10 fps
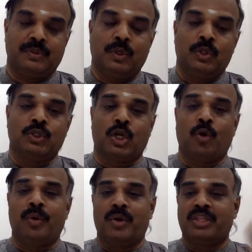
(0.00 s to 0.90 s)
So
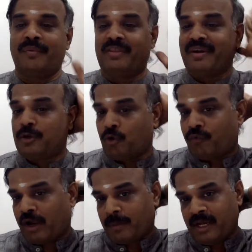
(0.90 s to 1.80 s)
remember one thing, between two
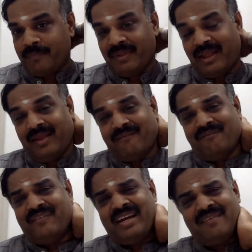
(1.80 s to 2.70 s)
formula,
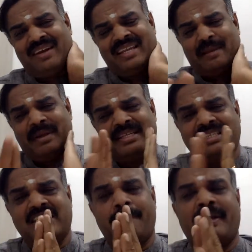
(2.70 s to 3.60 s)
whenever
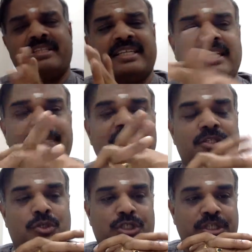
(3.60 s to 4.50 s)
emergency purchase given in this
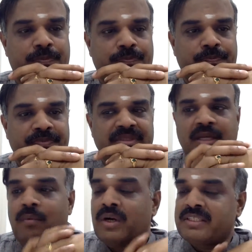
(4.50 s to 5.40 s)
question,
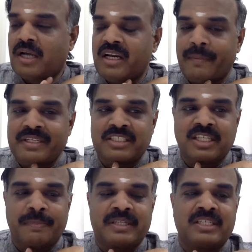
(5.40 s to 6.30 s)
what is called emergency
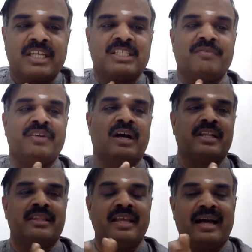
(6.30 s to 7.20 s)
purchase? We are
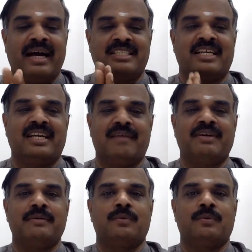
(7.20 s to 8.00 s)
in the urgent level.